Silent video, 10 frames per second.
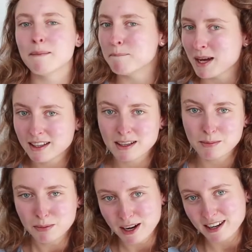
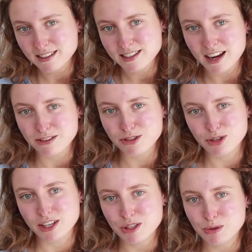many brands have
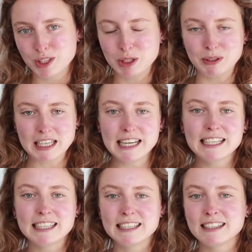tried to
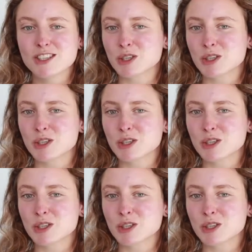recreate it,